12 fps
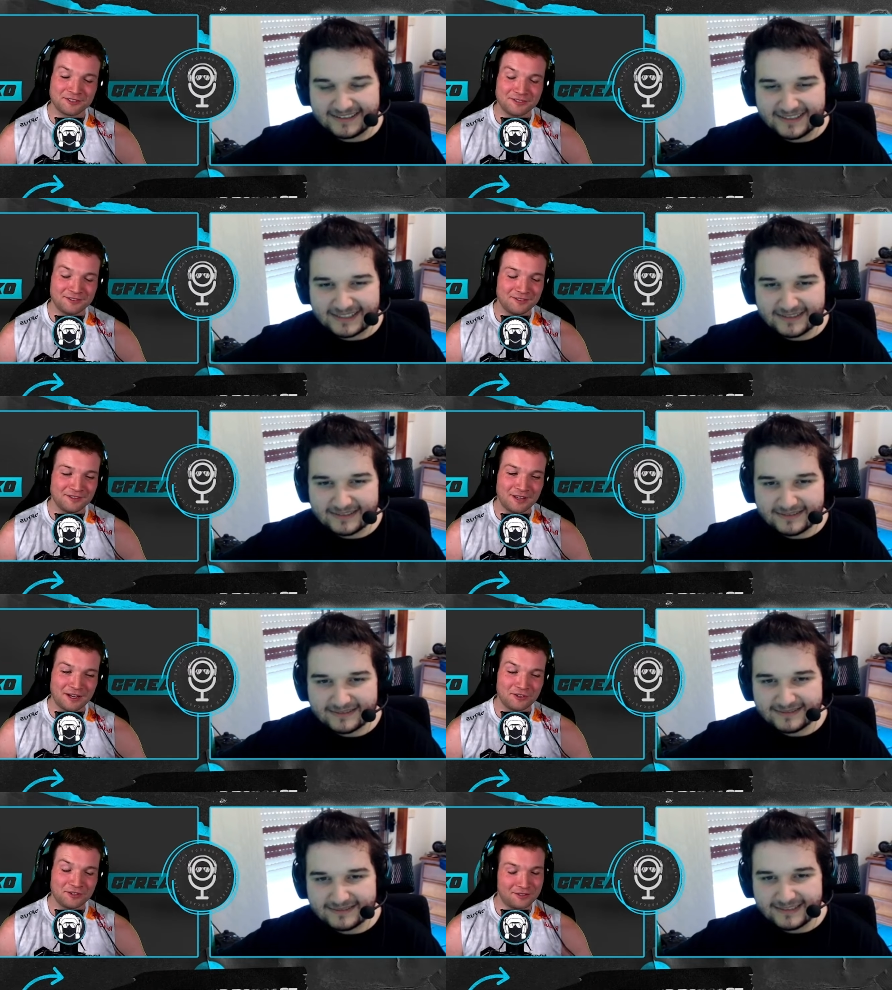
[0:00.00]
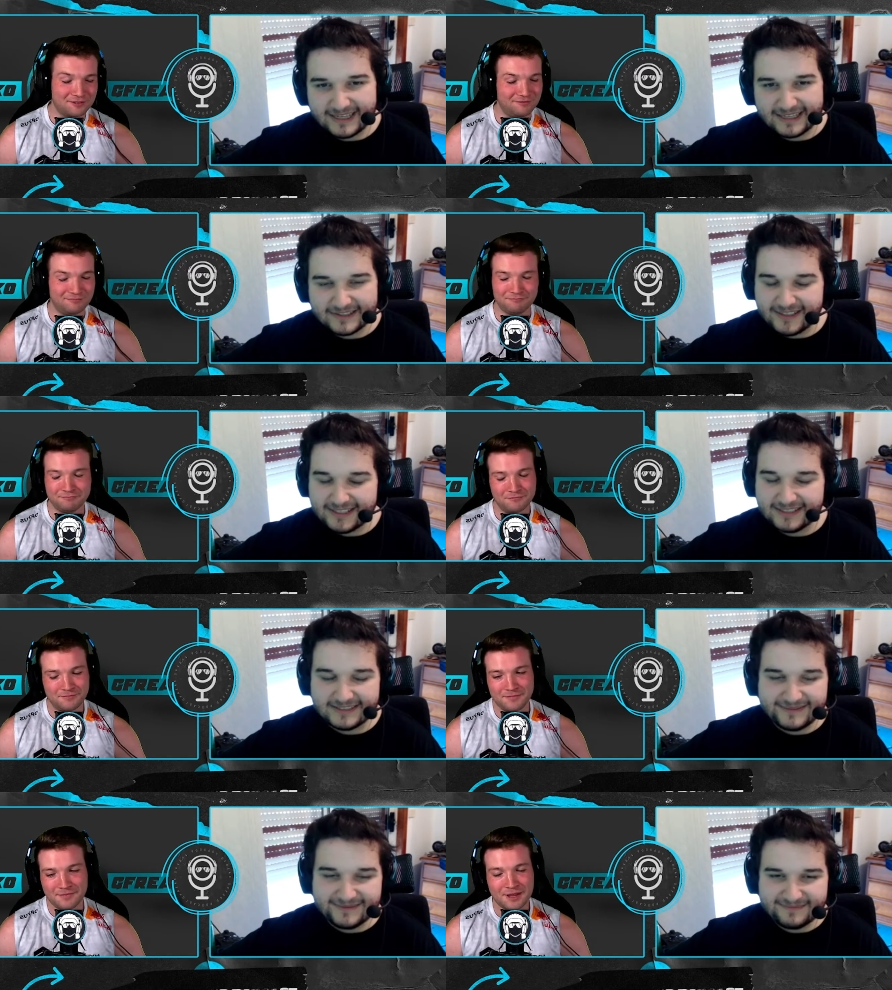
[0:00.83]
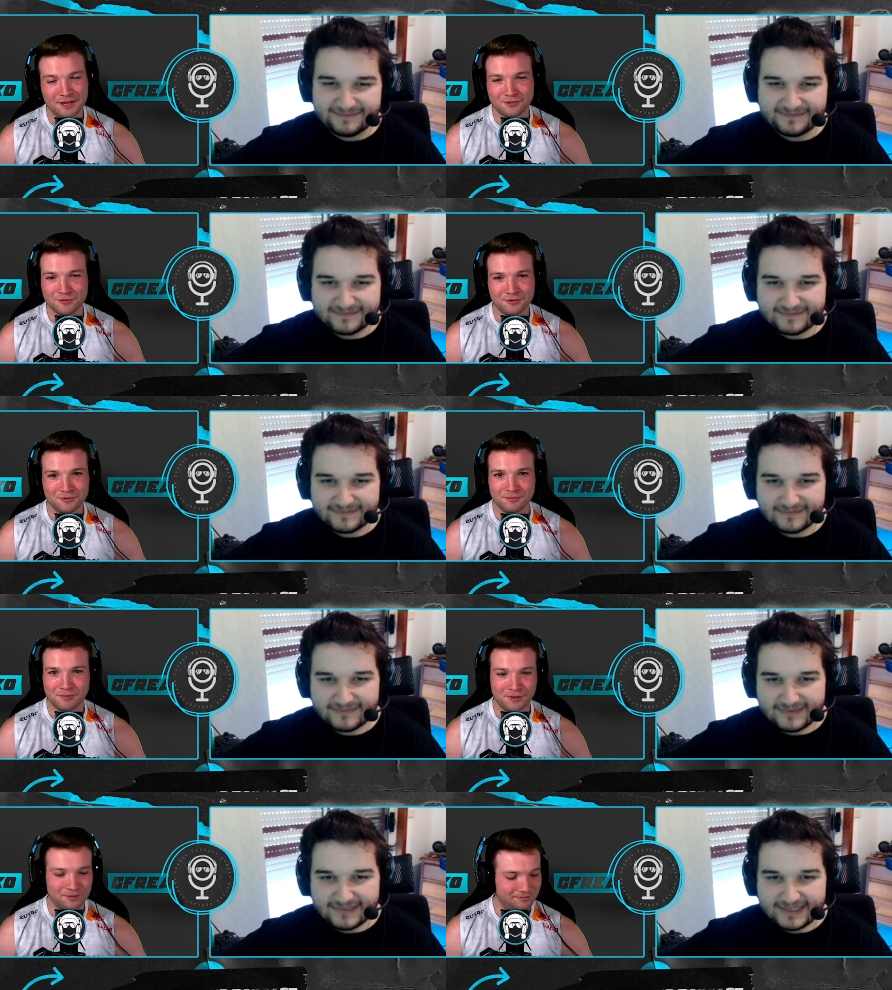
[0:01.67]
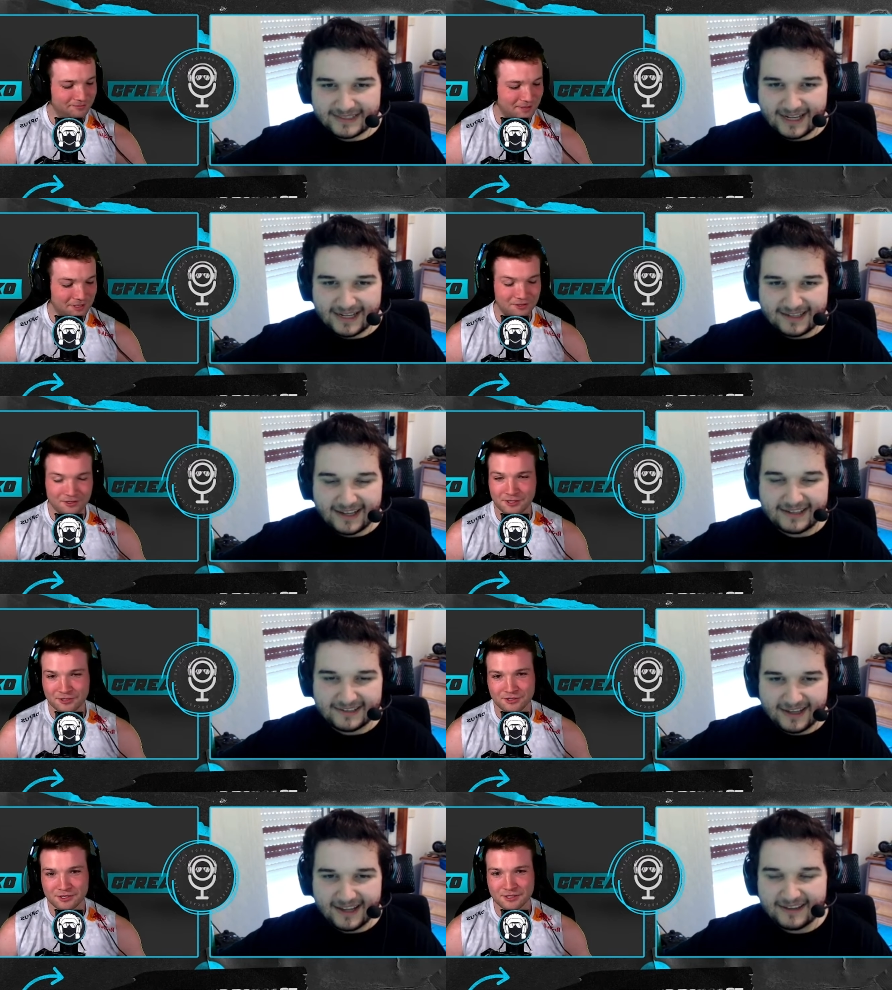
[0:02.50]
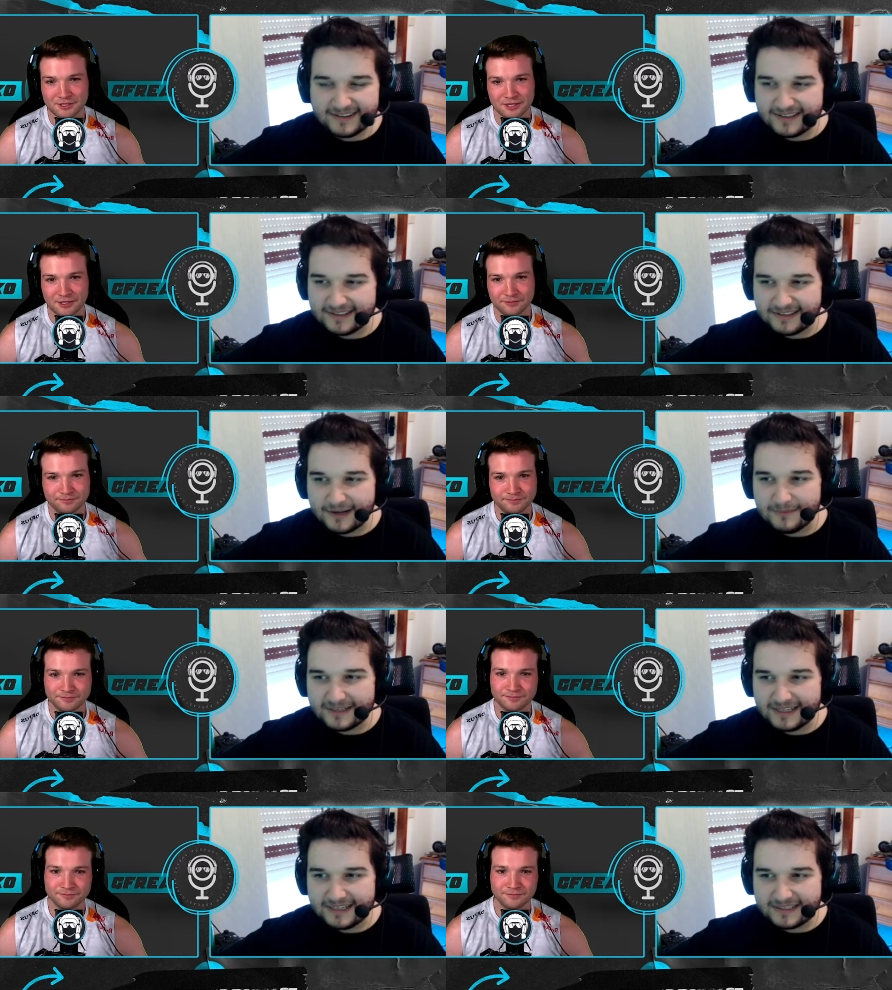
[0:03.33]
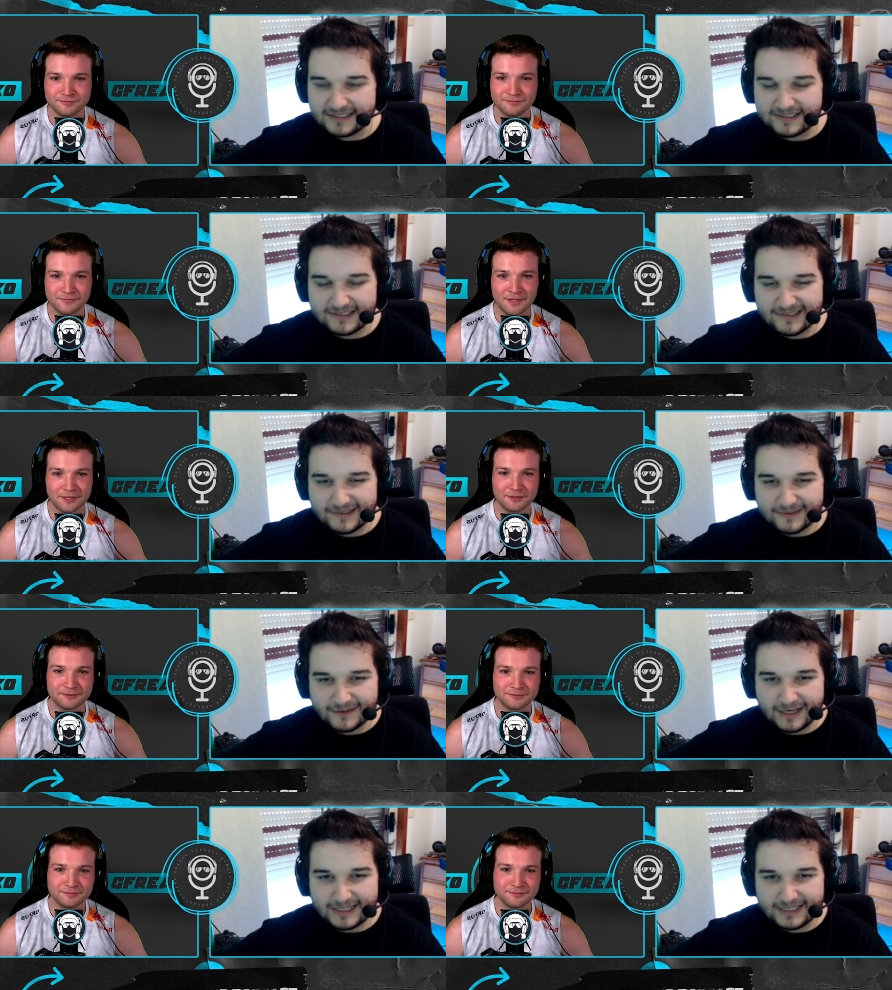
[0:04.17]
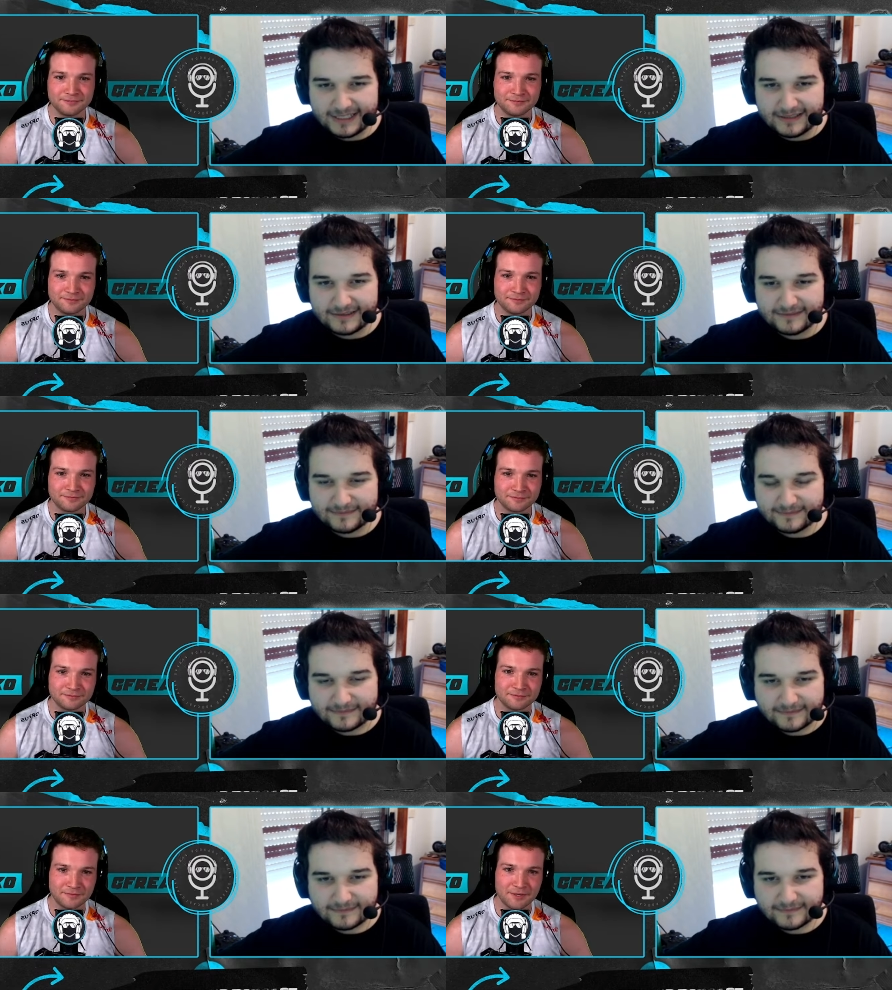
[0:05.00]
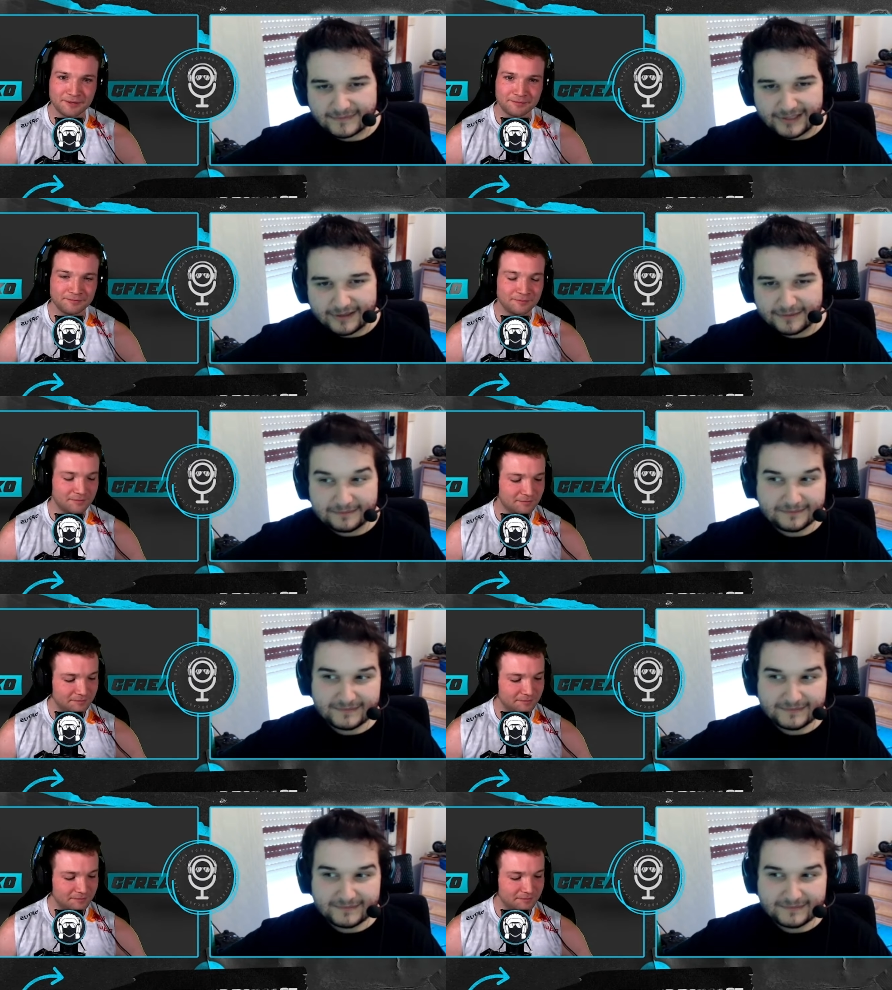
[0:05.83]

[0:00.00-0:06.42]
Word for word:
Speaker 1: yeah, like they're just yeah, Cloud. They're too good, bro. It's they're, just they're, insane. They're dominating still yeah. right now. Yep. So